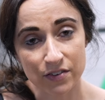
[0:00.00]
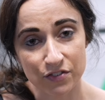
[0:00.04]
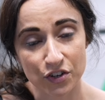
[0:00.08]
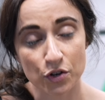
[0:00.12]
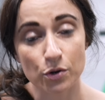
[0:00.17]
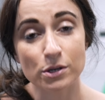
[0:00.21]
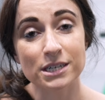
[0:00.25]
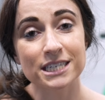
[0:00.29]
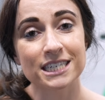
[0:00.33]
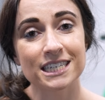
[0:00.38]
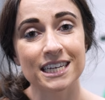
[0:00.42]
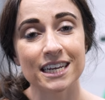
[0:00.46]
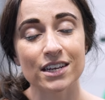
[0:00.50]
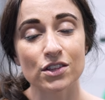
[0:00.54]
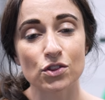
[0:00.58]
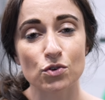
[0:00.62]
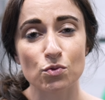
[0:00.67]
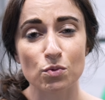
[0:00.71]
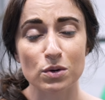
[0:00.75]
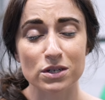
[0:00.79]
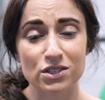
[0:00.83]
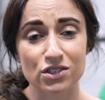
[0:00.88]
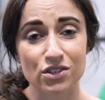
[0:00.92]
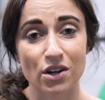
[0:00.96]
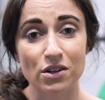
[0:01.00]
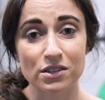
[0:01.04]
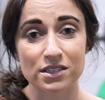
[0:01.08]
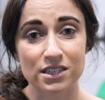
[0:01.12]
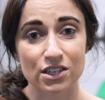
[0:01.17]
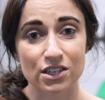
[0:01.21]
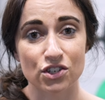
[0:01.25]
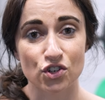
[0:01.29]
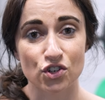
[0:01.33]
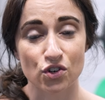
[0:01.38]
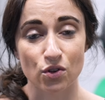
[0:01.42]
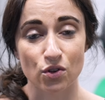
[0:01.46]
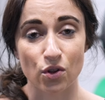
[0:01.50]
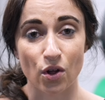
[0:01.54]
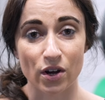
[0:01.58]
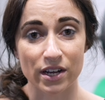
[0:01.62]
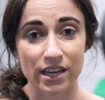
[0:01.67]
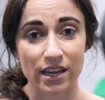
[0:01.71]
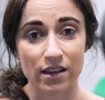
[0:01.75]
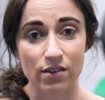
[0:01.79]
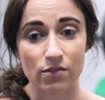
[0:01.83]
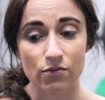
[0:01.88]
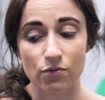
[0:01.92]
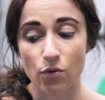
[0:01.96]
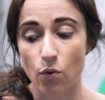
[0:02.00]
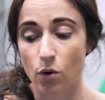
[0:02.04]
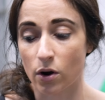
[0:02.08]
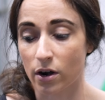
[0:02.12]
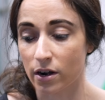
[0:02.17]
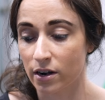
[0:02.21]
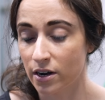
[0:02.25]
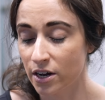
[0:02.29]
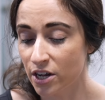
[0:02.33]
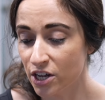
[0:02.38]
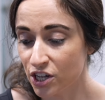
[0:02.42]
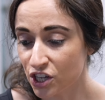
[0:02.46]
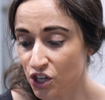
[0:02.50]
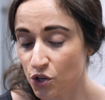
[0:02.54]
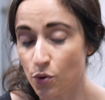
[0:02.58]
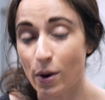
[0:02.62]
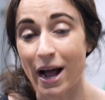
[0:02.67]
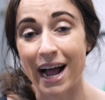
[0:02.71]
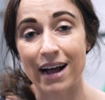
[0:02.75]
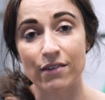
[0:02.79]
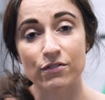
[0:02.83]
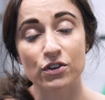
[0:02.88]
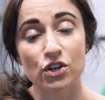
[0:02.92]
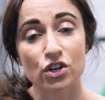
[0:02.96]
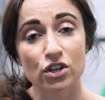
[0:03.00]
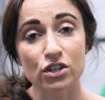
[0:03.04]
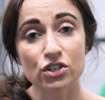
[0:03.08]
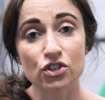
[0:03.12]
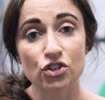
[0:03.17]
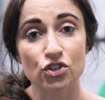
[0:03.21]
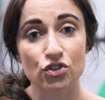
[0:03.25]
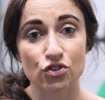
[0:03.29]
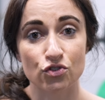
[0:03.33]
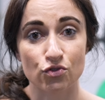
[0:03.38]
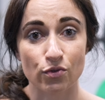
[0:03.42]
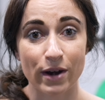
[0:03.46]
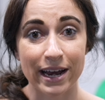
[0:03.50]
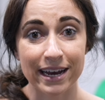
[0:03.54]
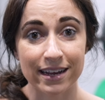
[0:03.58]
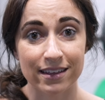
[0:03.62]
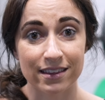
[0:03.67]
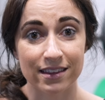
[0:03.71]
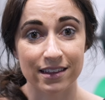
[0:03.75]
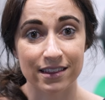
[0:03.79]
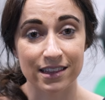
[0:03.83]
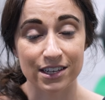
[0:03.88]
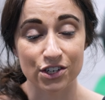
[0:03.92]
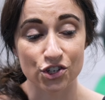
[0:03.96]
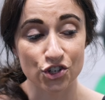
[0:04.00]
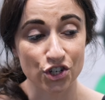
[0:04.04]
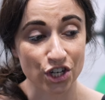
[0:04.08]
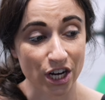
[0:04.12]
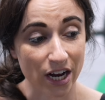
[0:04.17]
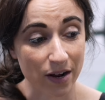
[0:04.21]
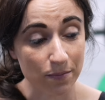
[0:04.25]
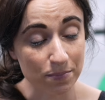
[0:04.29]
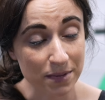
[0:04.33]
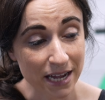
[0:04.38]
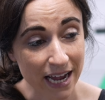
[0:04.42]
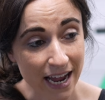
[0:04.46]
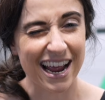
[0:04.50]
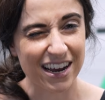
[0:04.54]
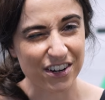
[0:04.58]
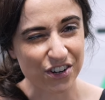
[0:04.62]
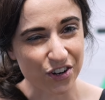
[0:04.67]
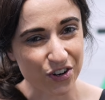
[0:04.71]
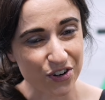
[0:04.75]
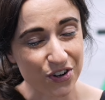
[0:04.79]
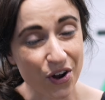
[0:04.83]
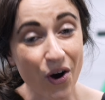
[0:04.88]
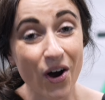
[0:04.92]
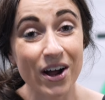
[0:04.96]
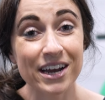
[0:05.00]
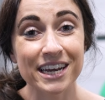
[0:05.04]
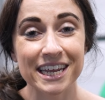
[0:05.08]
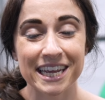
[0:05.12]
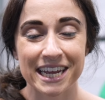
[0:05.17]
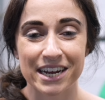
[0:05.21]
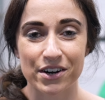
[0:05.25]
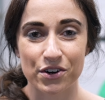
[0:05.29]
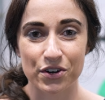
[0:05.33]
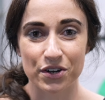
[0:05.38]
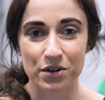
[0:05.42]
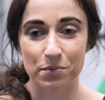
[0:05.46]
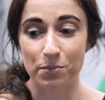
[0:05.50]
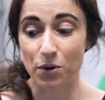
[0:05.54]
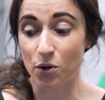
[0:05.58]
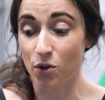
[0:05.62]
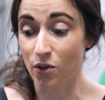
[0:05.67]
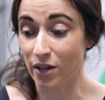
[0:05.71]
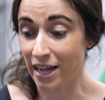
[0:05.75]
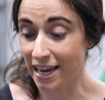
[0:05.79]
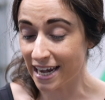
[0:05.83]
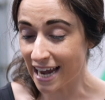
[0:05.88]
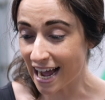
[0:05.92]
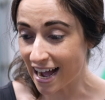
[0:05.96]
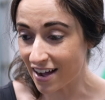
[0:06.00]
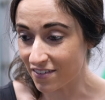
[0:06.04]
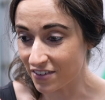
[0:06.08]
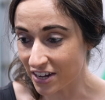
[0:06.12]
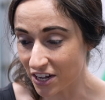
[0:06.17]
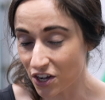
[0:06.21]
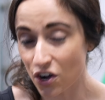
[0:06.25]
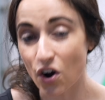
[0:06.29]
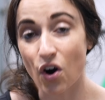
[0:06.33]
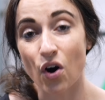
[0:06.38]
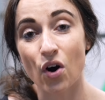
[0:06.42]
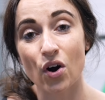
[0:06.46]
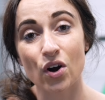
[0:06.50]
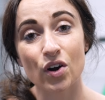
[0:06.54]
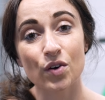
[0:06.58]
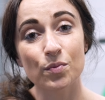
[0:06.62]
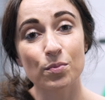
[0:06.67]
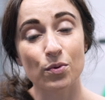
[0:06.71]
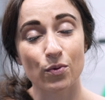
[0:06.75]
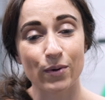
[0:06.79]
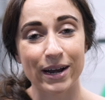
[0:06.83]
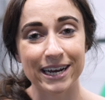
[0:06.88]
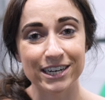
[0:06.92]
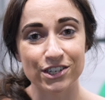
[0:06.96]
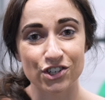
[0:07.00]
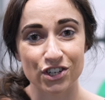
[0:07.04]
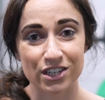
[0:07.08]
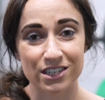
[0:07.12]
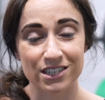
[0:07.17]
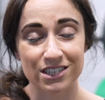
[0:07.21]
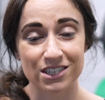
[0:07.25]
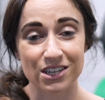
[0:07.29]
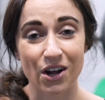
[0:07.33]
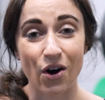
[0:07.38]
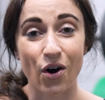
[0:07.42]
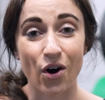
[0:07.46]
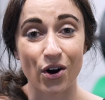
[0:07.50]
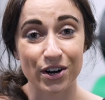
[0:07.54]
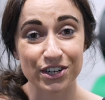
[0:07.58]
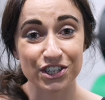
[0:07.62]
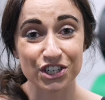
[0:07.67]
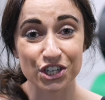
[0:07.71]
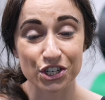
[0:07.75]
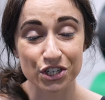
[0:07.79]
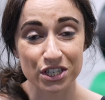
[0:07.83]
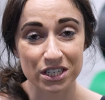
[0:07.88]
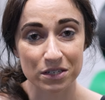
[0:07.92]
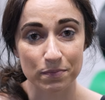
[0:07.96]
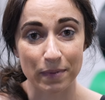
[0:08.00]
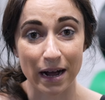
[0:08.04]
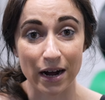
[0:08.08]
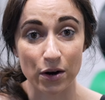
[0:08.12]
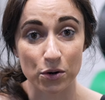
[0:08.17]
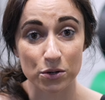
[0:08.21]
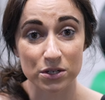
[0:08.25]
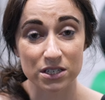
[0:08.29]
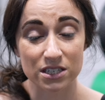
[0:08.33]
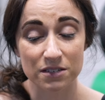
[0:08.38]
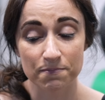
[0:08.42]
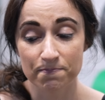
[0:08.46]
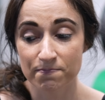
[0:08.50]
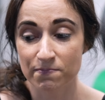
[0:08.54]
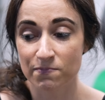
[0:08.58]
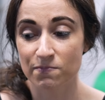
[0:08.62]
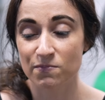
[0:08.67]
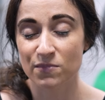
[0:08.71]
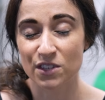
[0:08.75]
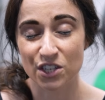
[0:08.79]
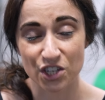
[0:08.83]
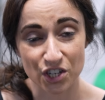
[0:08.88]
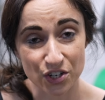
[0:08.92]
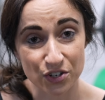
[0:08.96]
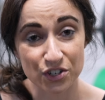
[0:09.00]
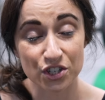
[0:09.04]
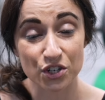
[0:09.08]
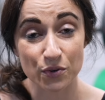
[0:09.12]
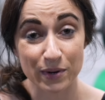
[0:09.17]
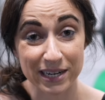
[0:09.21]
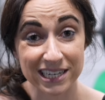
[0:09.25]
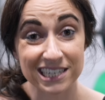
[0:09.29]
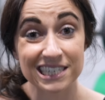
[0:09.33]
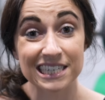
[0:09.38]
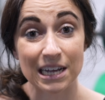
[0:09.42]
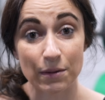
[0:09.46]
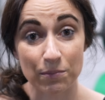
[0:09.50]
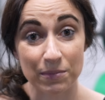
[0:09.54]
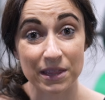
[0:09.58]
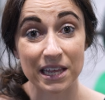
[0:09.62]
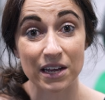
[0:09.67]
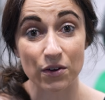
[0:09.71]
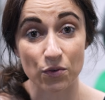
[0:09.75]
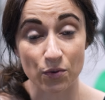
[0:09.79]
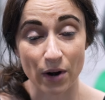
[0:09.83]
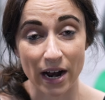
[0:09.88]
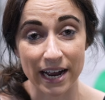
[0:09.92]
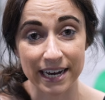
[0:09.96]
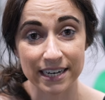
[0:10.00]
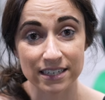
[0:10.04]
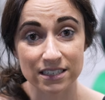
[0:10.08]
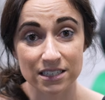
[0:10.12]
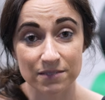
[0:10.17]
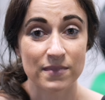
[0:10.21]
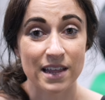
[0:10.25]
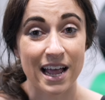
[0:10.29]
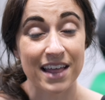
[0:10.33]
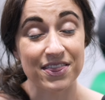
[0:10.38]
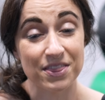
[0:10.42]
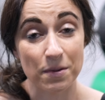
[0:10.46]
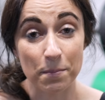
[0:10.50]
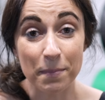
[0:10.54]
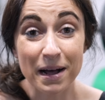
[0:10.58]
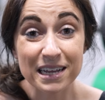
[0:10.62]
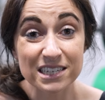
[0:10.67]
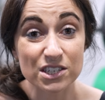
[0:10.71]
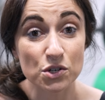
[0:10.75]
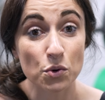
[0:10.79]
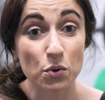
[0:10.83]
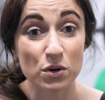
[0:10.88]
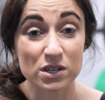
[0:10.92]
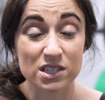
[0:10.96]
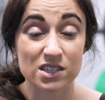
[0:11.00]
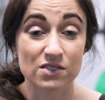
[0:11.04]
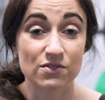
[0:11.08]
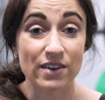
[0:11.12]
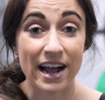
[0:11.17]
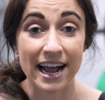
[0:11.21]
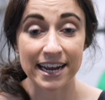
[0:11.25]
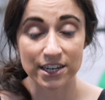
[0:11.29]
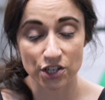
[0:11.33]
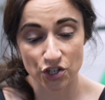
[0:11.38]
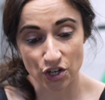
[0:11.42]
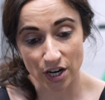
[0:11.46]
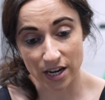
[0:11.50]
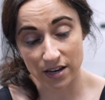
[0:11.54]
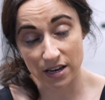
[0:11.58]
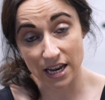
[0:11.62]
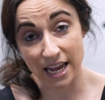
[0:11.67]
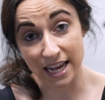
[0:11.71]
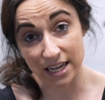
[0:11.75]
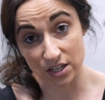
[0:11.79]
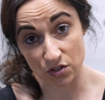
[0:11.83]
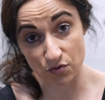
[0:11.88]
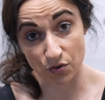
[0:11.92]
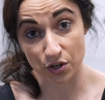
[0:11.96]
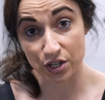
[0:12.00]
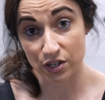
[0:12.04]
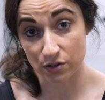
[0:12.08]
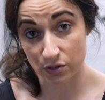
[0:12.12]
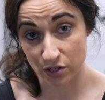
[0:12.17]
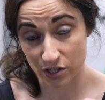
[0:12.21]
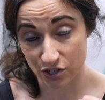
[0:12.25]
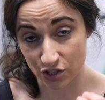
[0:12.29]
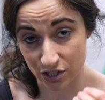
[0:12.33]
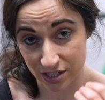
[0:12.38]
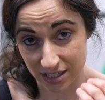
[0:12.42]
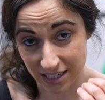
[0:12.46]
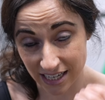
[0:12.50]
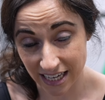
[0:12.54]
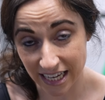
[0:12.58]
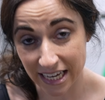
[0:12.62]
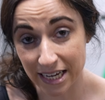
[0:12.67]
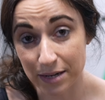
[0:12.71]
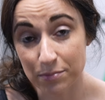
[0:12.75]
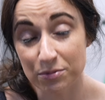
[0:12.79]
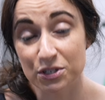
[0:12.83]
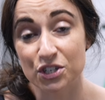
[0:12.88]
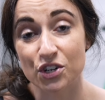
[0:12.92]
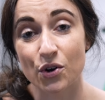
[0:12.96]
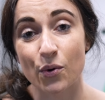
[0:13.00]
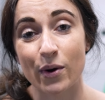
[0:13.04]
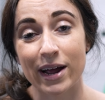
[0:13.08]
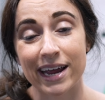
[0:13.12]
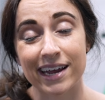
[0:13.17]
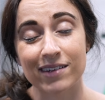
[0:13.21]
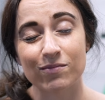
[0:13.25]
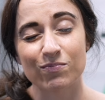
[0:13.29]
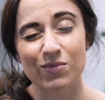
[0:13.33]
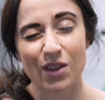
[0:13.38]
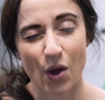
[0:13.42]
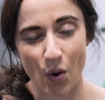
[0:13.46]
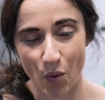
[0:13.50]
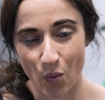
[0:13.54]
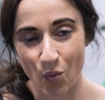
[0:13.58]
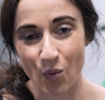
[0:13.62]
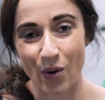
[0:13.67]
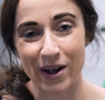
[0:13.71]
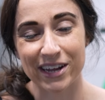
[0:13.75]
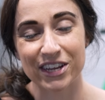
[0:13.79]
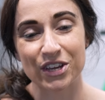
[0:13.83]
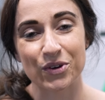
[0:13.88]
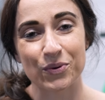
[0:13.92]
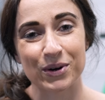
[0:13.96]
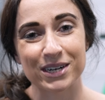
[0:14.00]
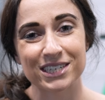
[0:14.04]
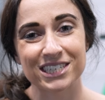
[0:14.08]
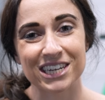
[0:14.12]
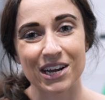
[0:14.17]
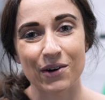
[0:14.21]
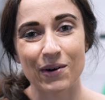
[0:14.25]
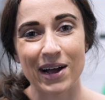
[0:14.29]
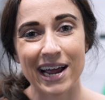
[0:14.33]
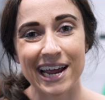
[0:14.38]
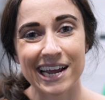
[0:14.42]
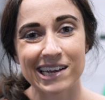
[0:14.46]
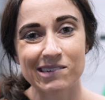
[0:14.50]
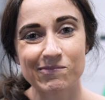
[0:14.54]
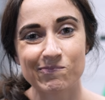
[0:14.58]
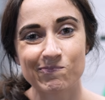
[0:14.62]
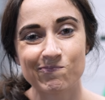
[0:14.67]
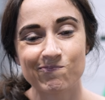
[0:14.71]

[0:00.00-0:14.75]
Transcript: If you're seeing the results that you're looking for, you have good strength in the gym, and you're not irritable and having carb rages on your spouse, you're doing something right. And the best course of action is for you to just keep doing what you are doing.